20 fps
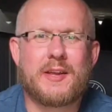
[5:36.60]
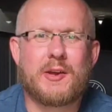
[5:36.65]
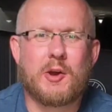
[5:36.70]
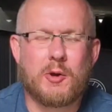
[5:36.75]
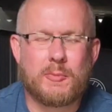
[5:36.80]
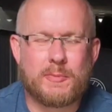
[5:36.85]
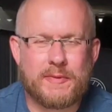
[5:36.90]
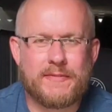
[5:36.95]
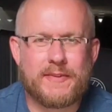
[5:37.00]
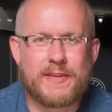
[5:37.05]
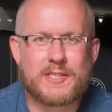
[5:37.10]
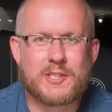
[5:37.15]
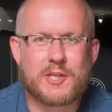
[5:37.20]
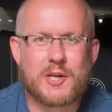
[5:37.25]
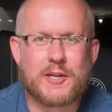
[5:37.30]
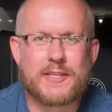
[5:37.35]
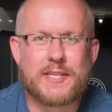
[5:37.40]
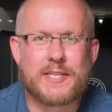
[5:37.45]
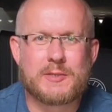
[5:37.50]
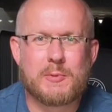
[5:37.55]
I hope you've
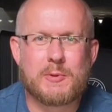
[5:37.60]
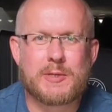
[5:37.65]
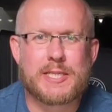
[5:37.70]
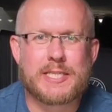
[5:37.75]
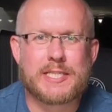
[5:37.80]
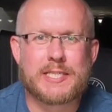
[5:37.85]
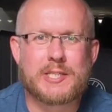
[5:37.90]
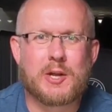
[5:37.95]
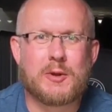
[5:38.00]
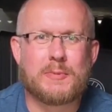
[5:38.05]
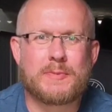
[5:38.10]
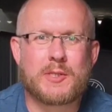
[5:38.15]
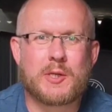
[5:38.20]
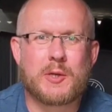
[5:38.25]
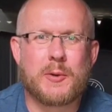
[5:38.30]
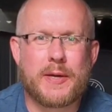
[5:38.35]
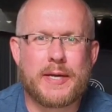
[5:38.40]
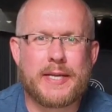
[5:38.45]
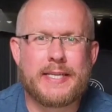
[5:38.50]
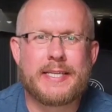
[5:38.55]
enjoyed this whistle stop
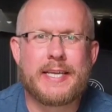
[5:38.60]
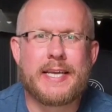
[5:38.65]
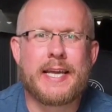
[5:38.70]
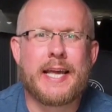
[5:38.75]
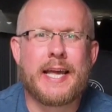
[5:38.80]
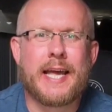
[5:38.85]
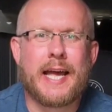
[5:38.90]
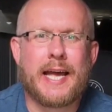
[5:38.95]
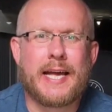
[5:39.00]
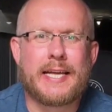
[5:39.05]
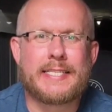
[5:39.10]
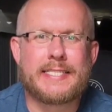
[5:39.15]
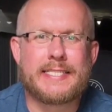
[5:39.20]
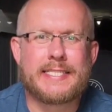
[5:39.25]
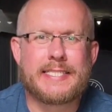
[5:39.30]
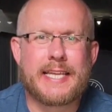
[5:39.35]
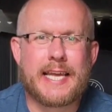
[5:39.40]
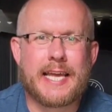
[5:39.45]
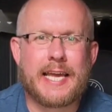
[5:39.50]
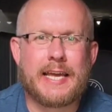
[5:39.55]
tour,
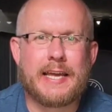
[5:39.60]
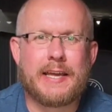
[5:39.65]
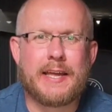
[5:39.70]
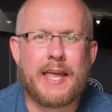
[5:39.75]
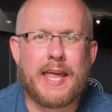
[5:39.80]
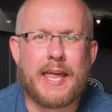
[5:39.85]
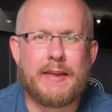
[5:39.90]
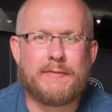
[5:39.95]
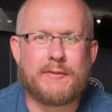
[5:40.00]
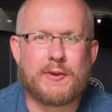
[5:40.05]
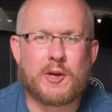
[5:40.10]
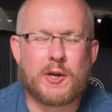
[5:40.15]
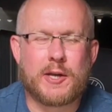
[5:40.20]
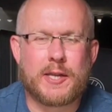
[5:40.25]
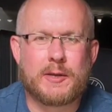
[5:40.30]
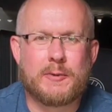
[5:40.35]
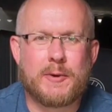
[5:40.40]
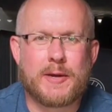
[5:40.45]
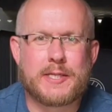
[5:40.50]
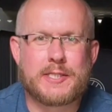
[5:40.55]
and if you've got
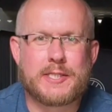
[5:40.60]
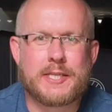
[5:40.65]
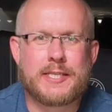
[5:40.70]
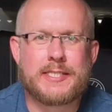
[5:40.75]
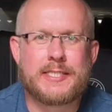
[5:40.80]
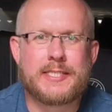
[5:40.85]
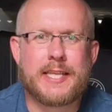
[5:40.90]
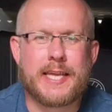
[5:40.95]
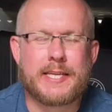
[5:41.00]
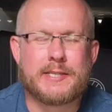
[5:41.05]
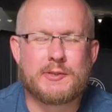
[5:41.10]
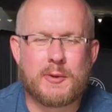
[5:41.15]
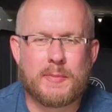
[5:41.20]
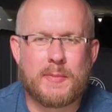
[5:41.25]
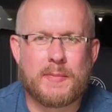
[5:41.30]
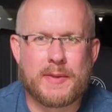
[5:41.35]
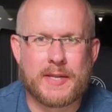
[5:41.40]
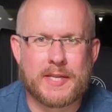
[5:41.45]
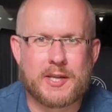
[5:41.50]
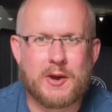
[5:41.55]
any questions, then
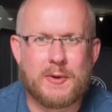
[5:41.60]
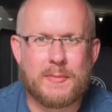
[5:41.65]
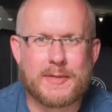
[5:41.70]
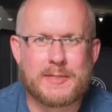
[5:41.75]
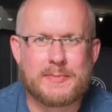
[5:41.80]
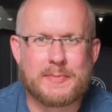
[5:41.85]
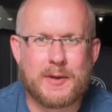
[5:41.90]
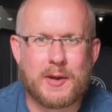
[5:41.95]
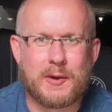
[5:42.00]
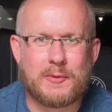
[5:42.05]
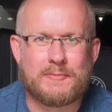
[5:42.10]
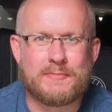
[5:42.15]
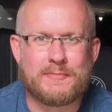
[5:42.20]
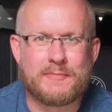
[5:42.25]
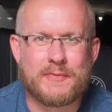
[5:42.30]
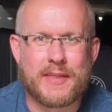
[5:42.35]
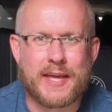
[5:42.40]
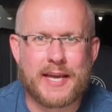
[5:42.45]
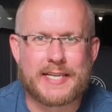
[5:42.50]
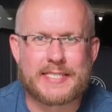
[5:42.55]
drop them in the comments below.
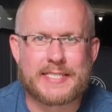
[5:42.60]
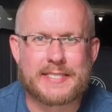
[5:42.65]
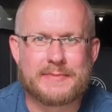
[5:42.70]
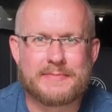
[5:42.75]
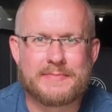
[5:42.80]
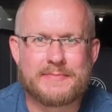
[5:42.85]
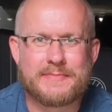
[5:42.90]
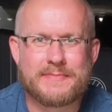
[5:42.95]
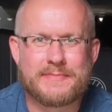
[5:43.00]
Thanks.